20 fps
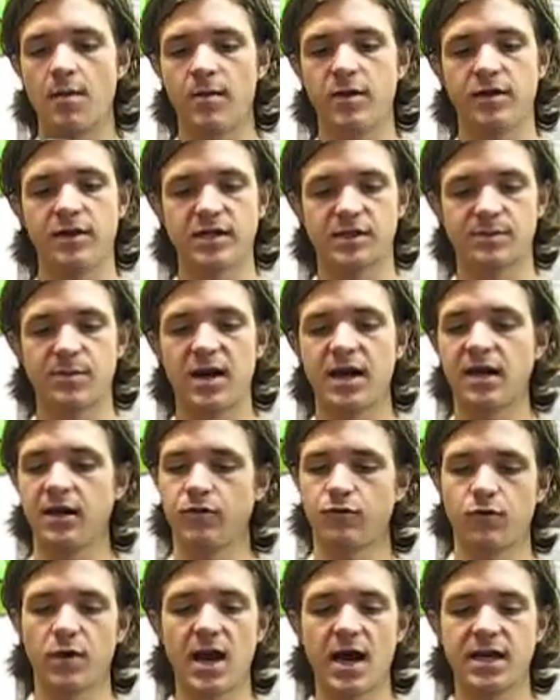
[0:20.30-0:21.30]
This
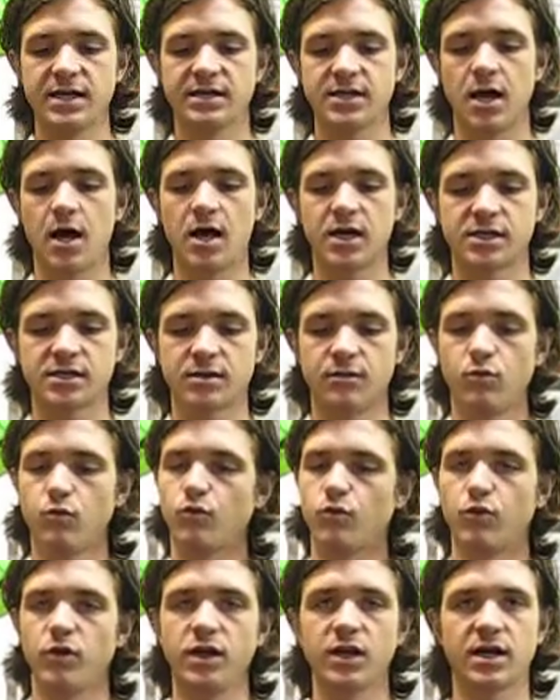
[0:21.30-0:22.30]
binding rides
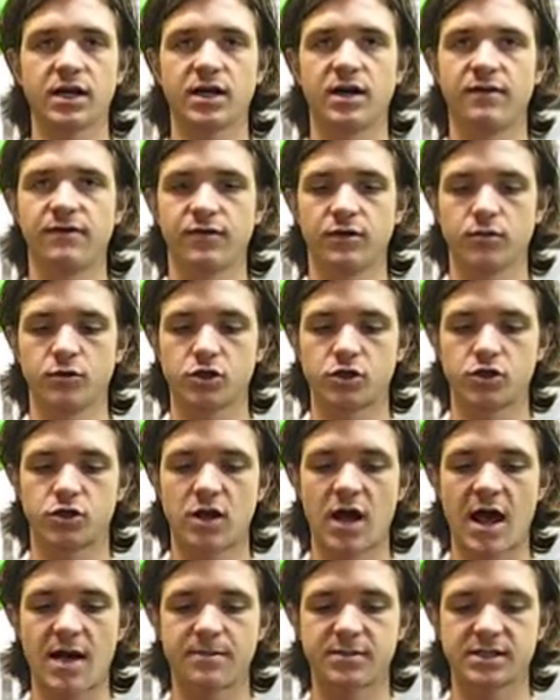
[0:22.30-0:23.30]
awesome, really comfortable
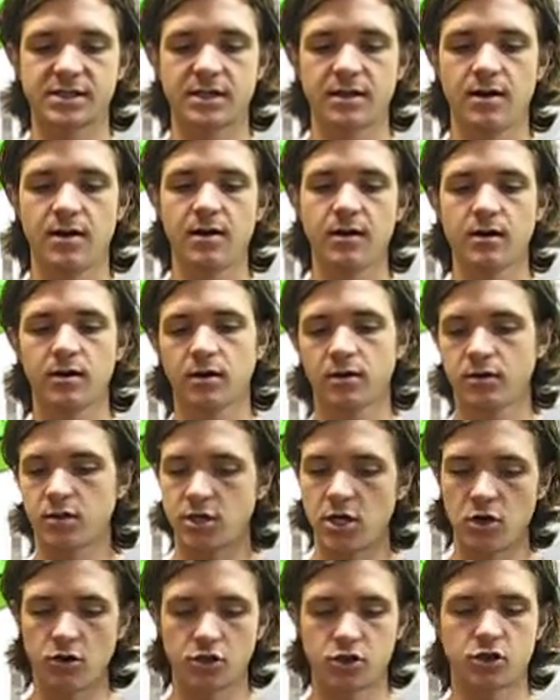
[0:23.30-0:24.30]
straps,
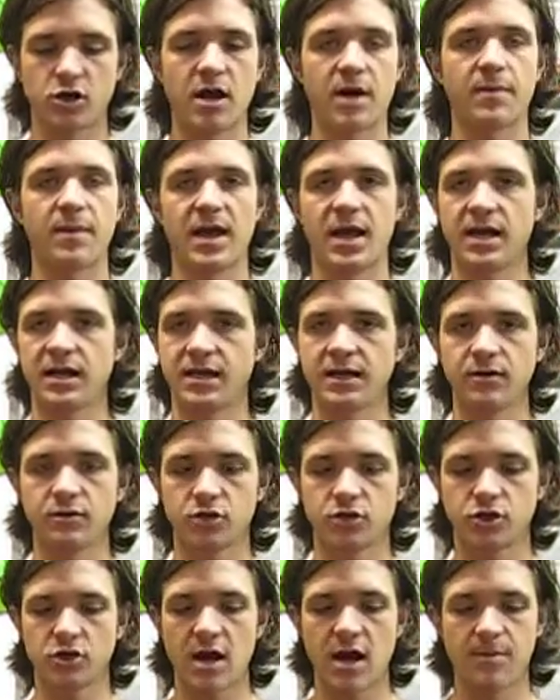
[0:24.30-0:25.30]
toe strap and heel
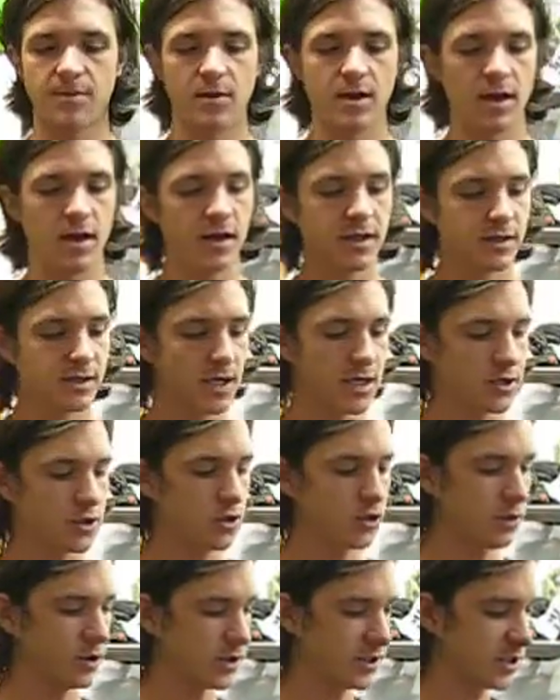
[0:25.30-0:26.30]
strap. It's got
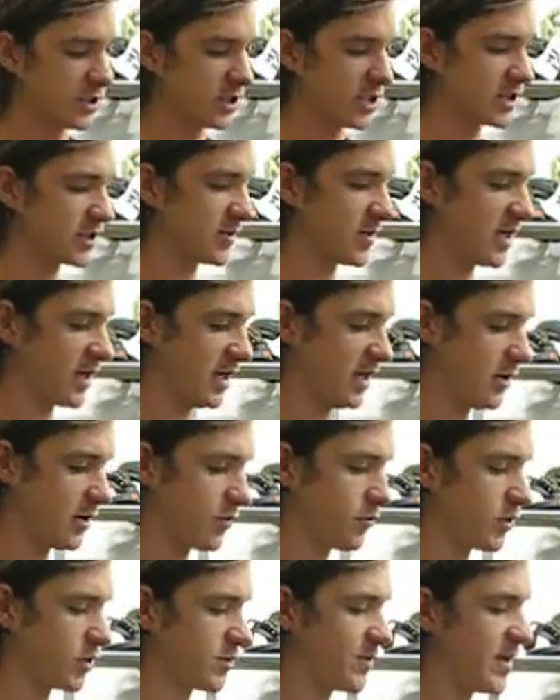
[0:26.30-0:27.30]
toolless adjustment here,
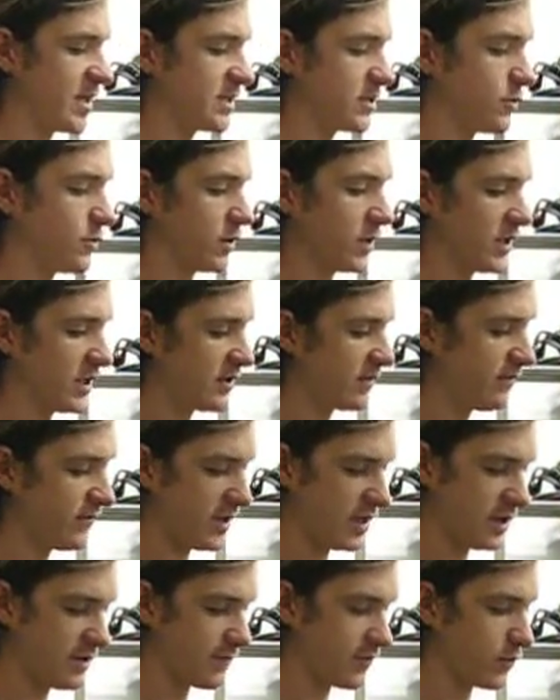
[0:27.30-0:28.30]
which makes it really
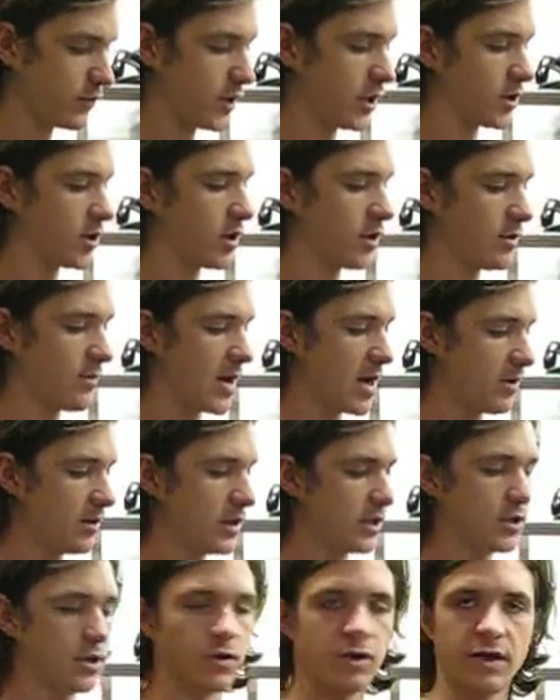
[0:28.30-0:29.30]
convenient for when you're on the mountain
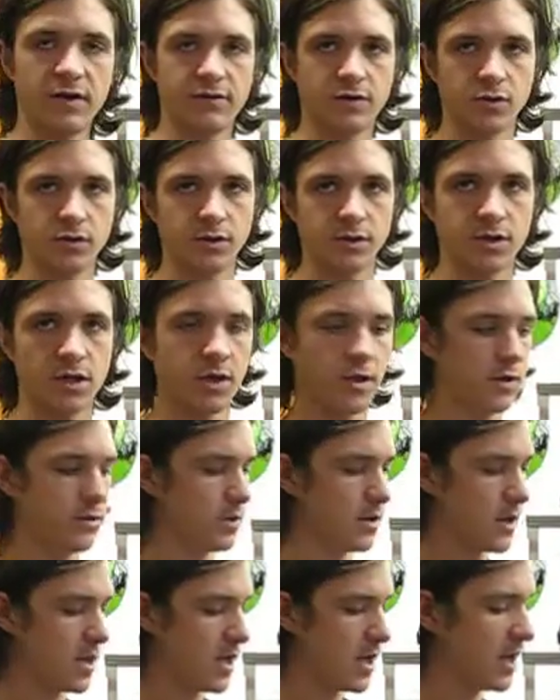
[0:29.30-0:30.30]
and don't have tools on you.
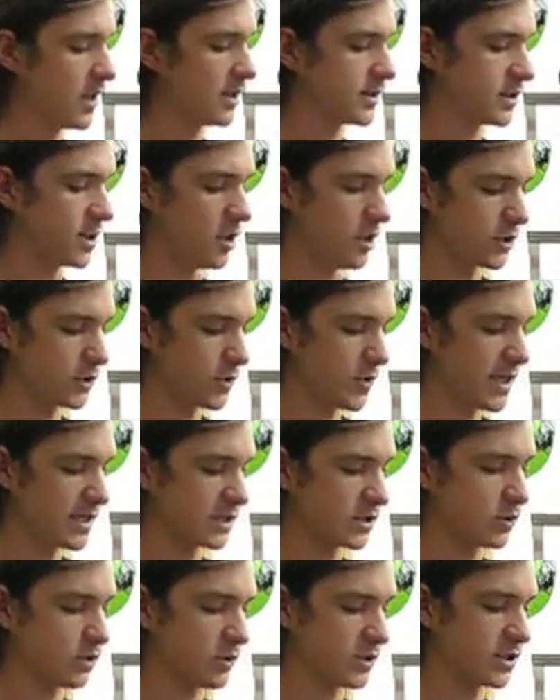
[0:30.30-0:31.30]
It also has
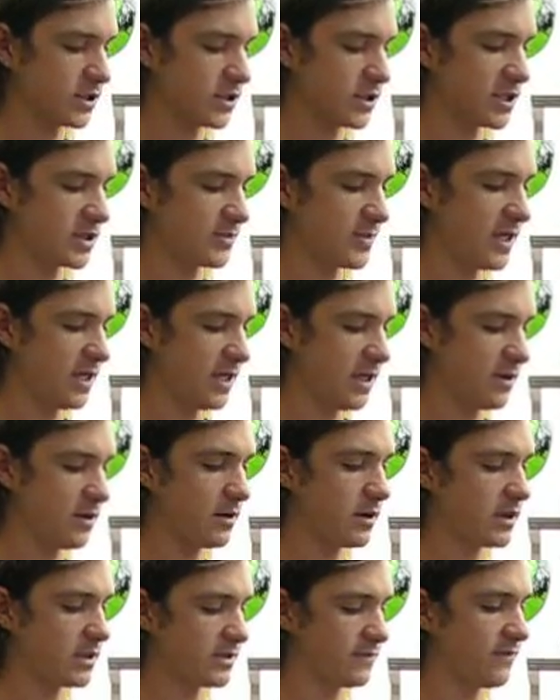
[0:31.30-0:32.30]
toolless adjustment here
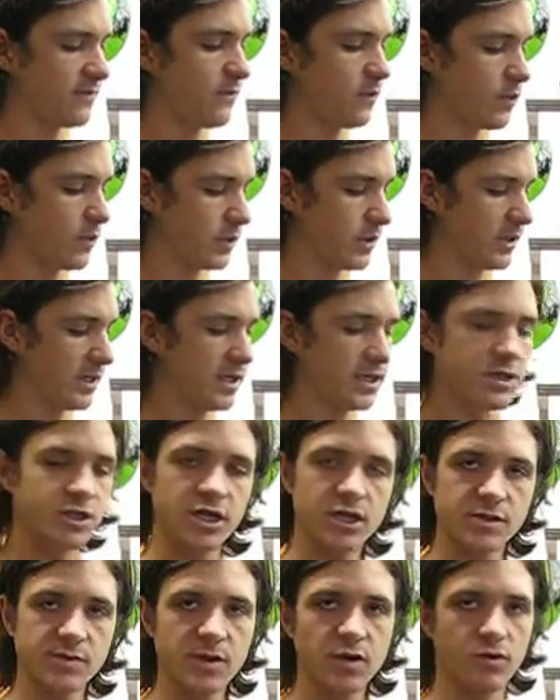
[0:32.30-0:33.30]
as a forward lean
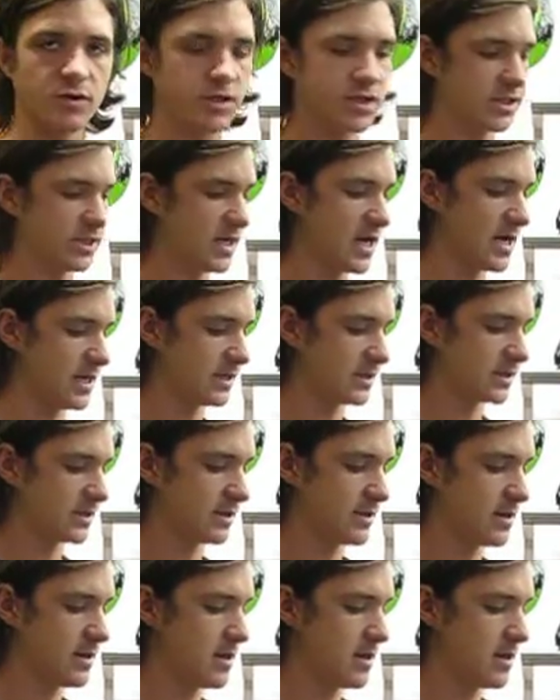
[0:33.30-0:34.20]
adjustment, which is nice.